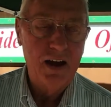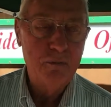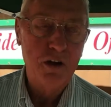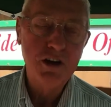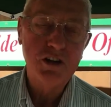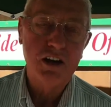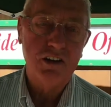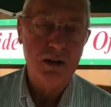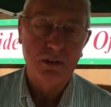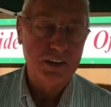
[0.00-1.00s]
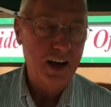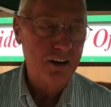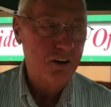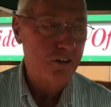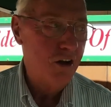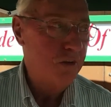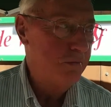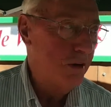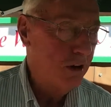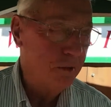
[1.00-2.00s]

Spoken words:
I appreciate Tim, because I don't know all the